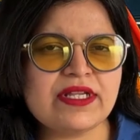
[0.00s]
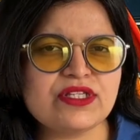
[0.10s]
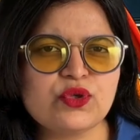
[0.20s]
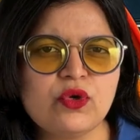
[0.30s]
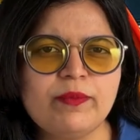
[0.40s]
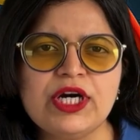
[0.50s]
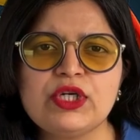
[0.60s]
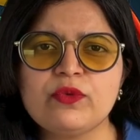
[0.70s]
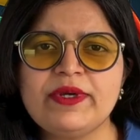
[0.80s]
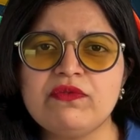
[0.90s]
is rumored
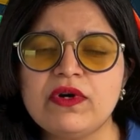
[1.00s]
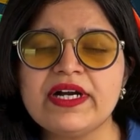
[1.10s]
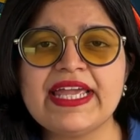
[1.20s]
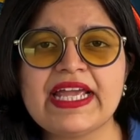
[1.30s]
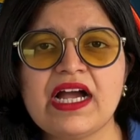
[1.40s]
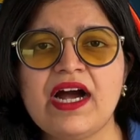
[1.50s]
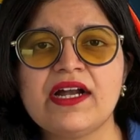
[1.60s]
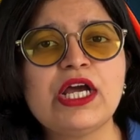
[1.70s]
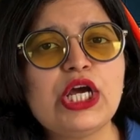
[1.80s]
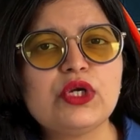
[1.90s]
to be working
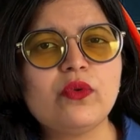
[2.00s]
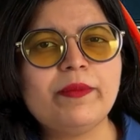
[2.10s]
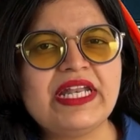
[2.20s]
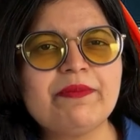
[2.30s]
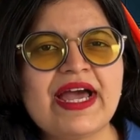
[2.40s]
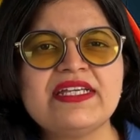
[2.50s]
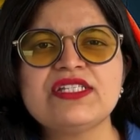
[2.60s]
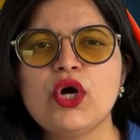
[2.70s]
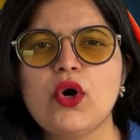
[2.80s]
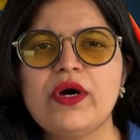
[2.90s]
hard to
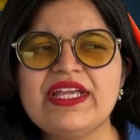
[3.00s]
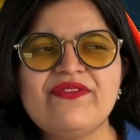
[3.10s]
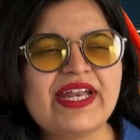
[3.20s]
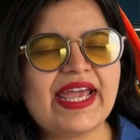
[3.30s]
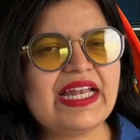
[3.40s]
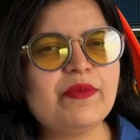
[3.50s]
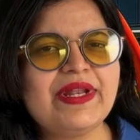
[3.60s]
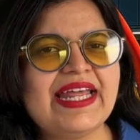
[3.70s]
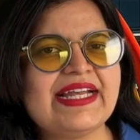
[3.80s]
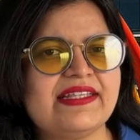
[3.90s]
minimize or even
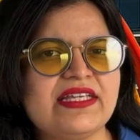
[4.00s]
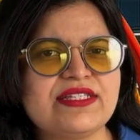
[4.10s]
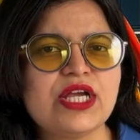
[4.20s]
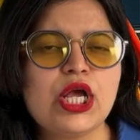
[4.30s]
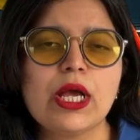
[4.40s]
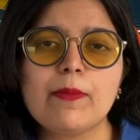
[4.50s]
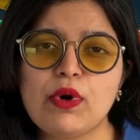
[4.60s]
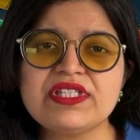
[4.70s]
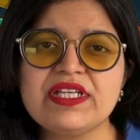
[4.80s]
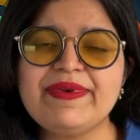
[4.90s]
eliminate this,
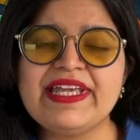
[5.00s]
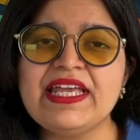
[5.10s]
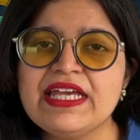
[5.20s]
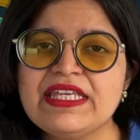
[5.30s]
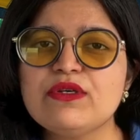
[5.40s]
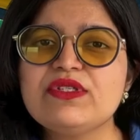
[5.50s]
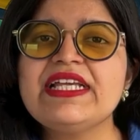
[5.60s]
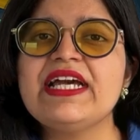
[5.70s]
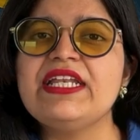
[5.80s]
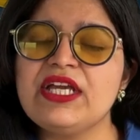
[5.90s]
possibly
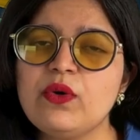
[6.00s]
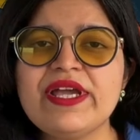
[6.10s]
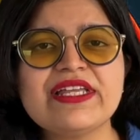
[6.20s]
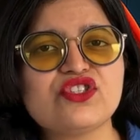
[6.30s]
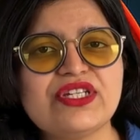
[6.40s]
using a new hinge